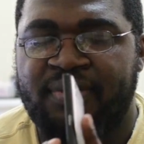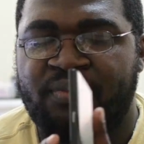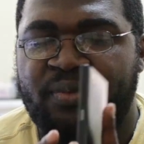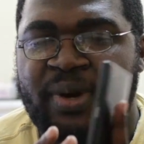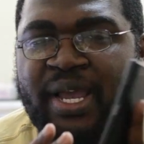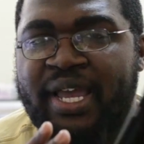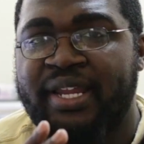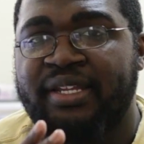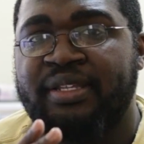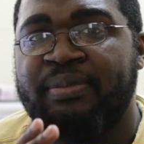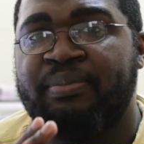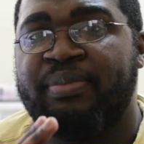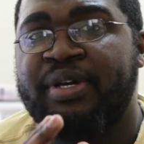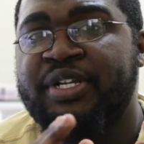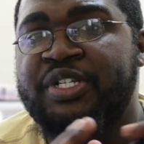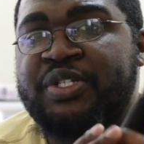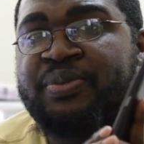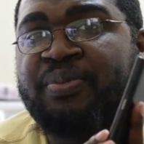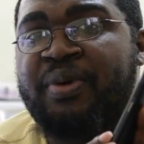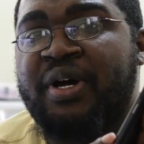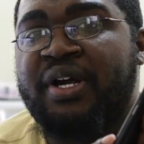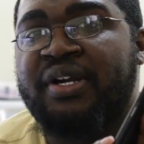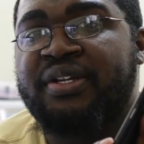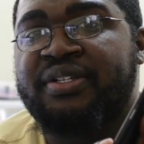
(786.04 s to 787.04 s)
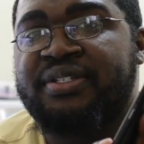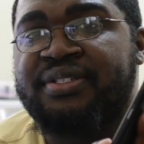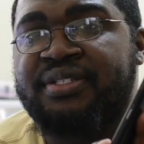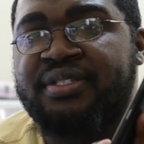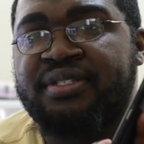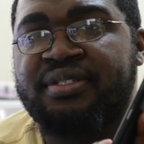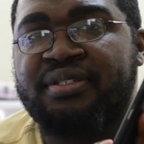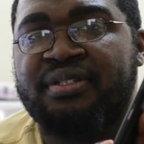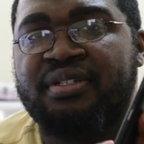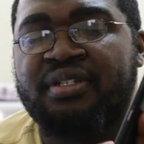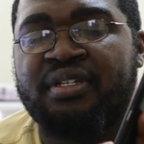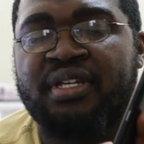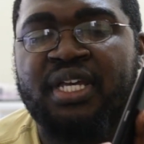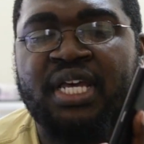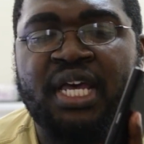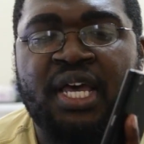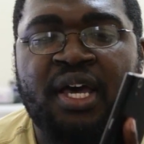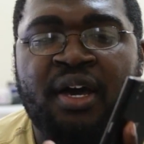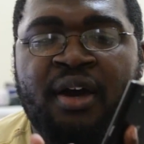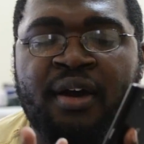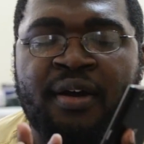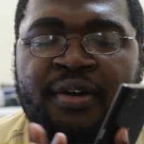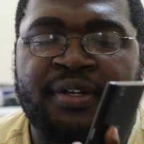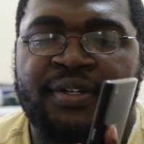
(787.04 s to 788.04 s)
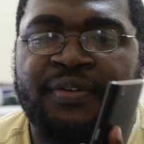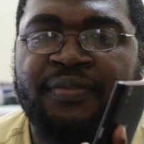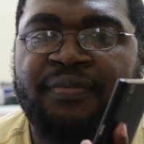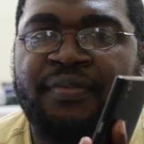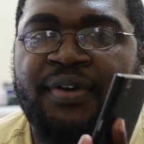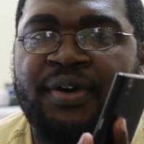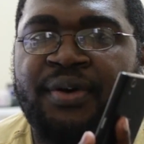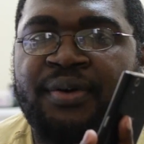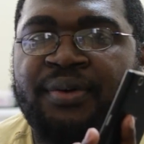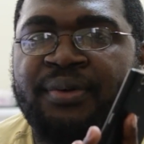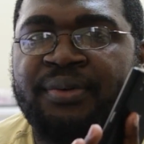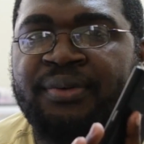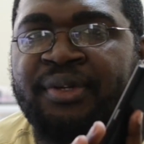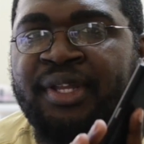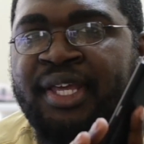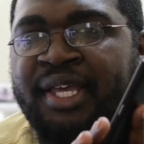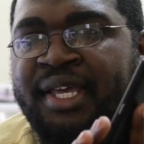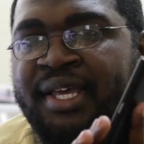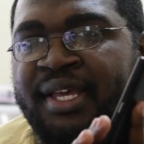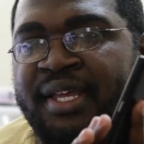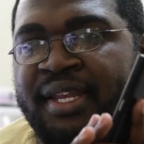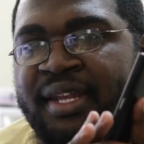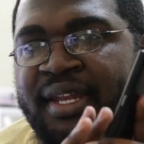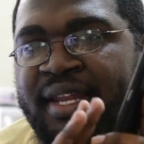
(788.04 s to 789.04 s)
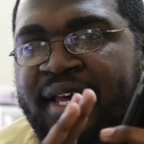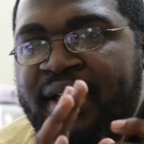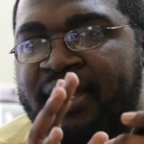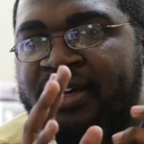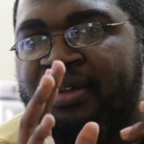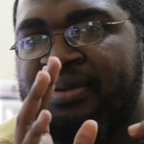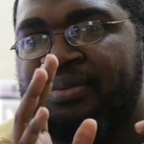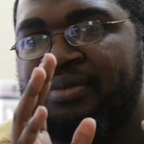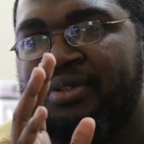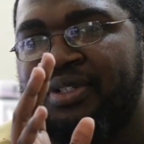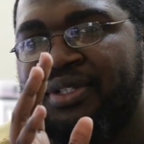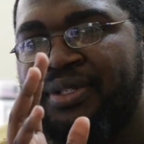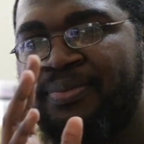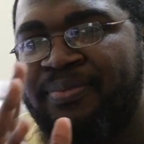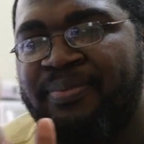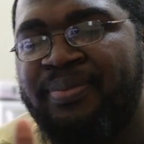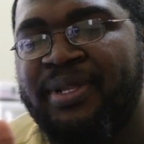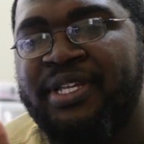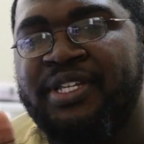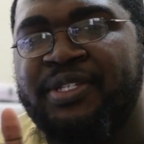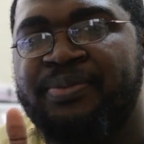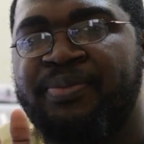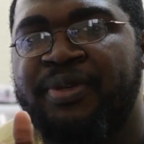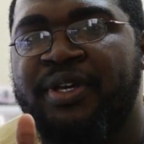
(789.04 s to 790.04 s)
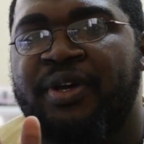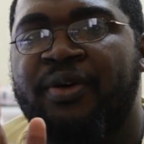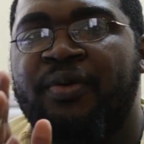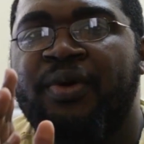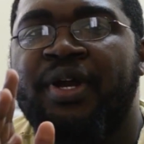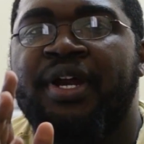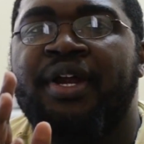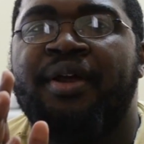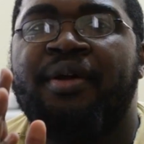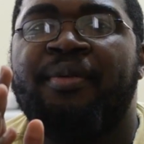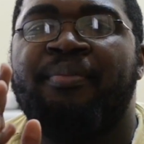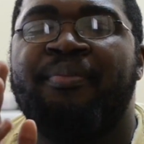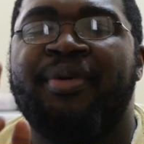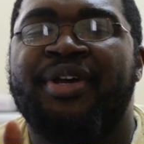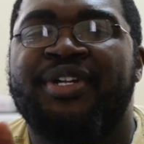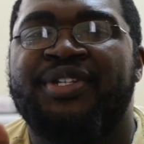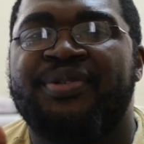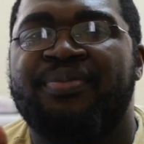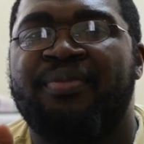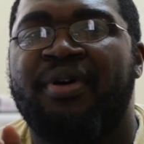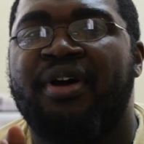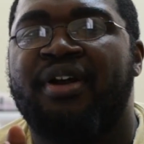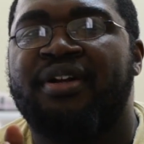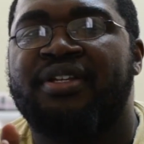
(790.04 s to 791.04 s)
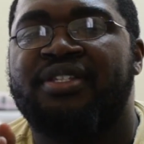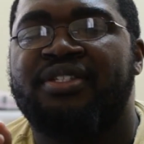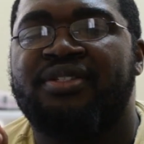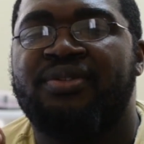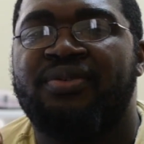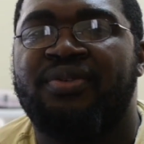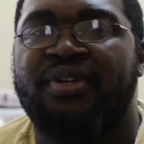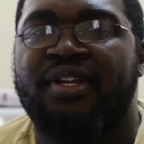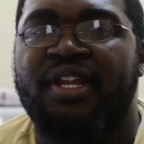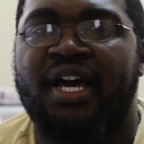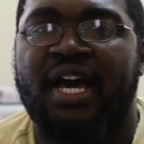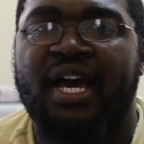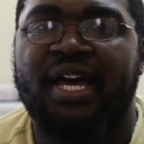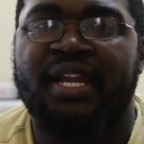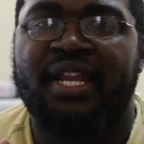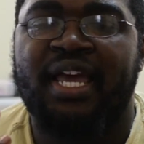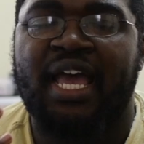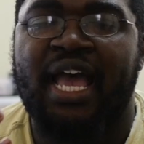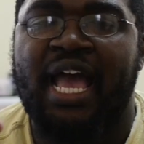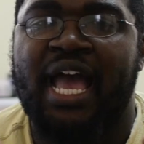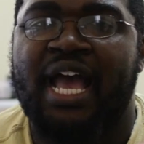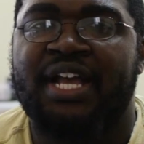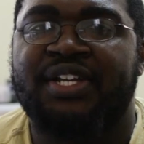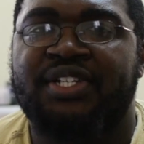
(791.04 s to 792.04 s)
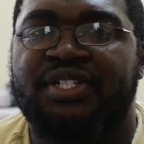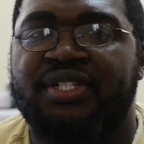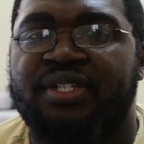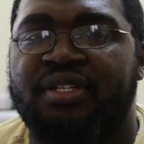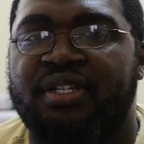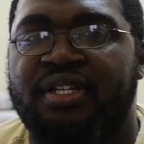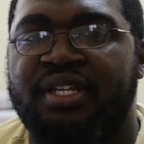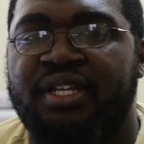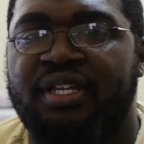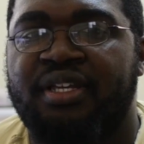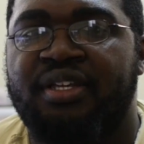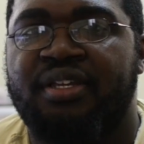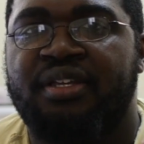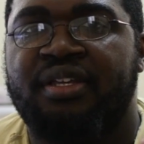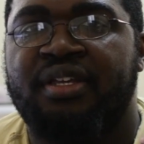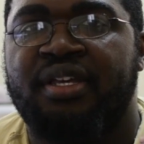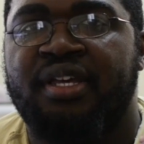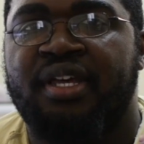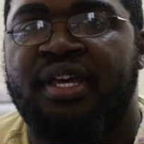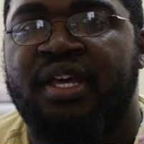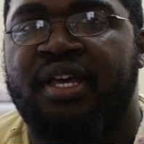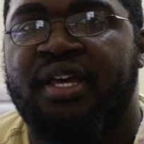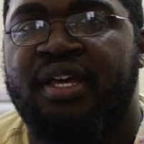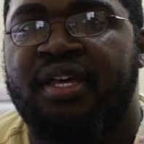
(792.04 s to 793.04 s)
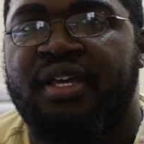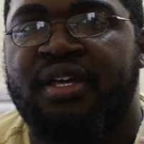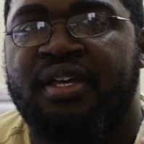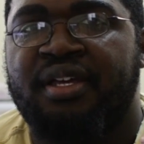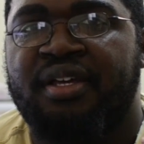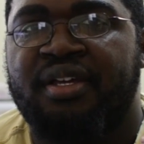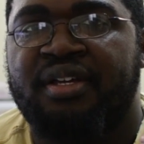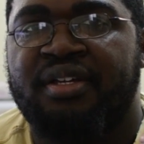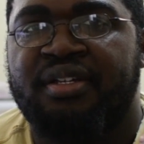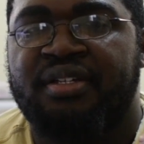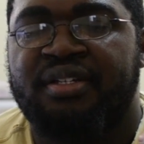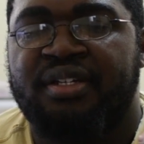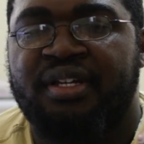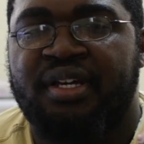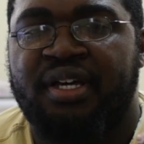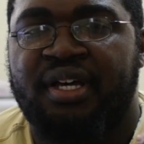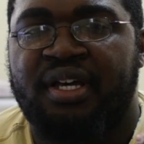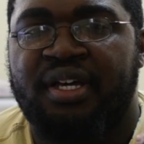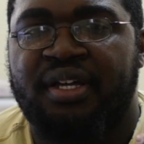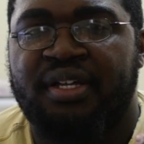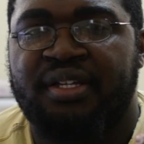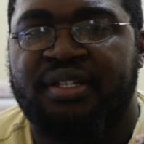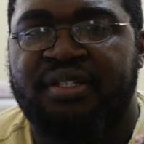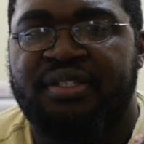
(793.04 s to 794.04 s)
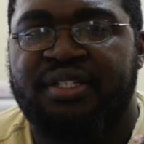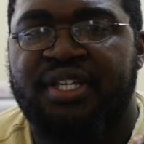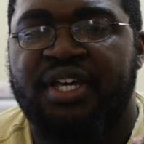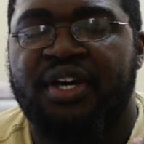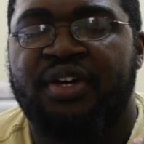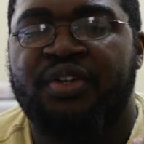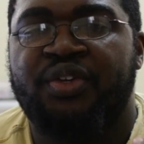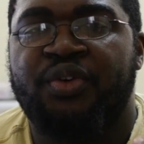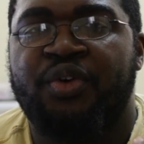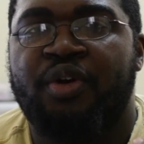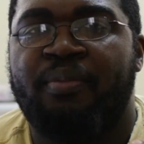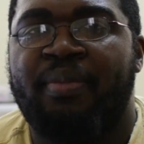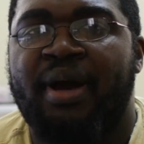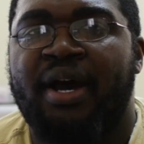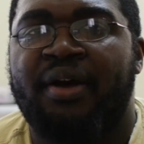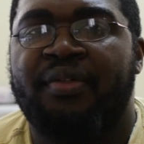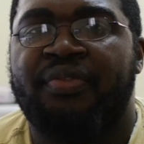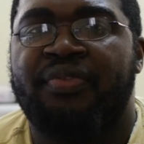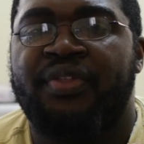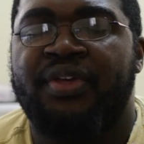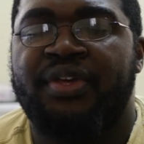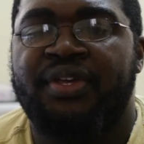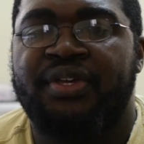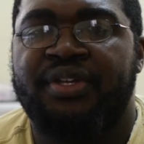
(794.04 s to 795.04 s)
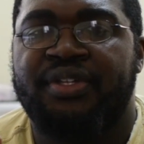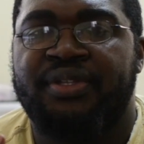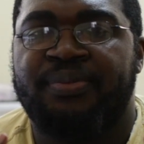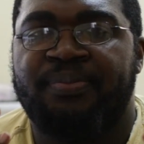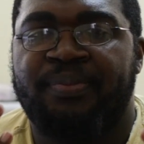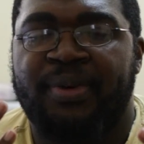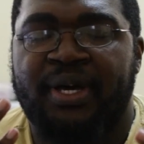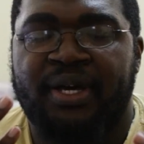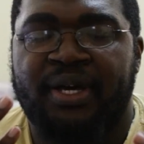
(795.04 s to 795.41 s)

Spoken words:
ran the benchmarks on the phone. Now, please be aware, benchmarks do not actually tell you about the